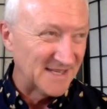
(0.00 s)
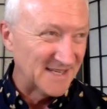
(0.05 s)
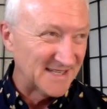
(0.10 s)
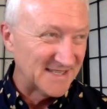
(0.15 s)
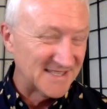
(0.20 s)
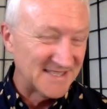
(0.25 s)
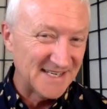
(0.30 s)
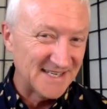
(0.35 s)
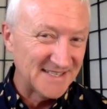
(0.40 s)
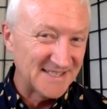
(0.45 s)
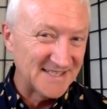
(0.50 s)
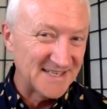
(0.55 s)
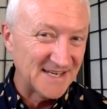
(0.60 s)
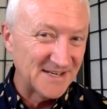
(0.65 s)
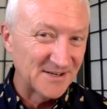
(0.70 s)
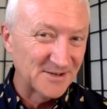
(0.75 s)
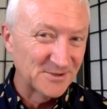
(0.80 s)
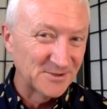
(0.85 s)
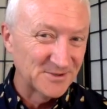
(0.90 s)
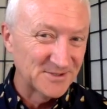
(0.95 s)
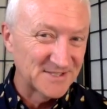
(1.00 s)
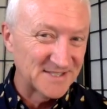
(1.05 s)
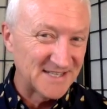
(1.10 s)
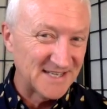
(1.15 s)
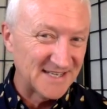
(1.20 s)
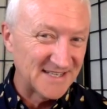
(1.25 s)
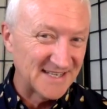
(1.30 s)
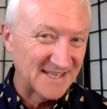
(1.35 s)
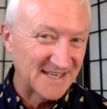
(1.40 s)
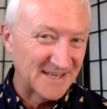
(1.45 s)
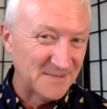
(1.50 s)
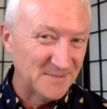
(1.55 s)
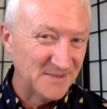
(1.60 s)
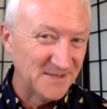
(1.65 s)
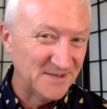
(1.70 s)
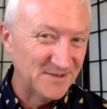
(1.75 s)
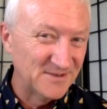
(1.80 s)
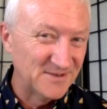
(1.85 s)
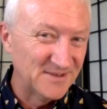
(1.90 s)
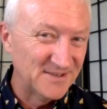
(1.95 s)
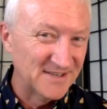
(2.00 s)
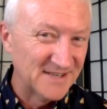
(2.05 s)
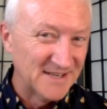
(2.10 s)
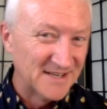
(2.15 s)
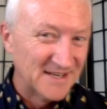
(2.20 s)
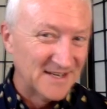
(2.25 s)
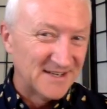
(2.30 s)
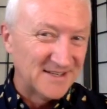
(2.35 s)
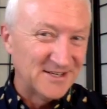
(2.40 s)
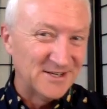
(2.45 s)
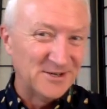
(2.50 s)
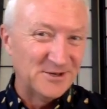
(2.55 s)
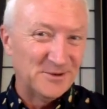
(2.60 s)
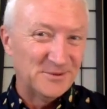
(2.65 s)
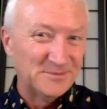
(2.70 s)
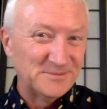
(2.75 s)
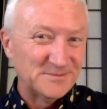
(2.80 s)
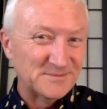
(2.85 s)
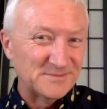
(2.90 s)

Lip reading: tentacles that can be, you know,